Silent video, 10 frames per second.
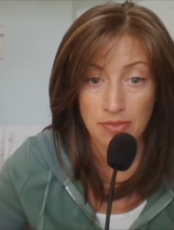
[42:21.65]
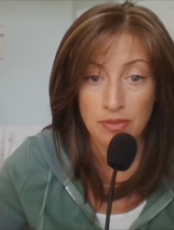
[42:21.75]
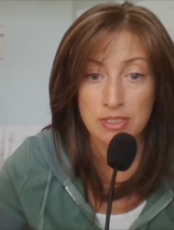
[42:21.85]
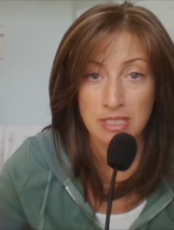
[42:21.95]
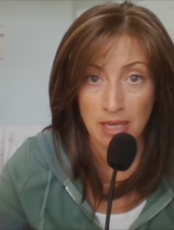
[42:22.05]
the
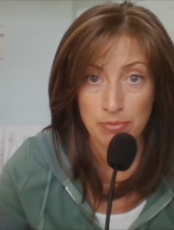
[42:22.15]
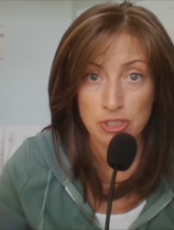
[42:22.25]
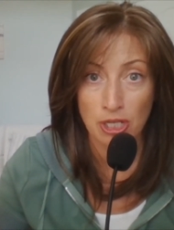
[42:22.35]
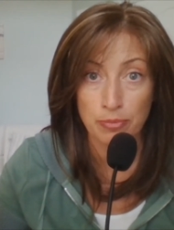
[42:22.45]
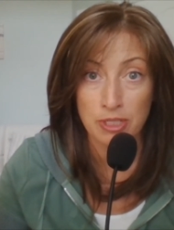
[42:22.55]
same
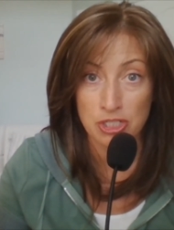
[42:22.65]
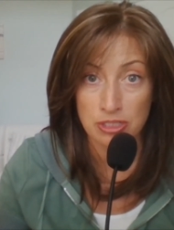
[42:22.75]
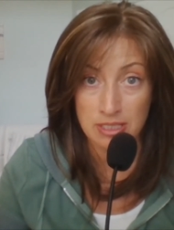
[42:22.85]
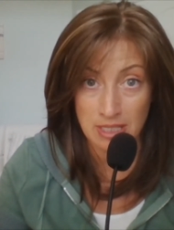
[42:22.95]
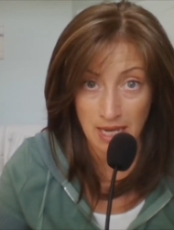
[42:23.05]
shall be
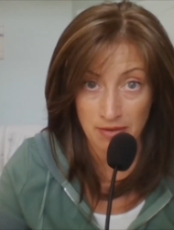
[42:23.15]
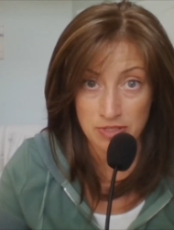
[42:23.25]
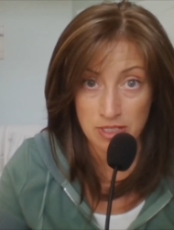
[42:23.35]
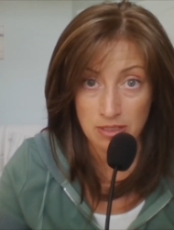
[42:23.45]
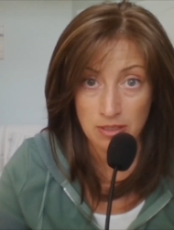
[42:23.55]
saved.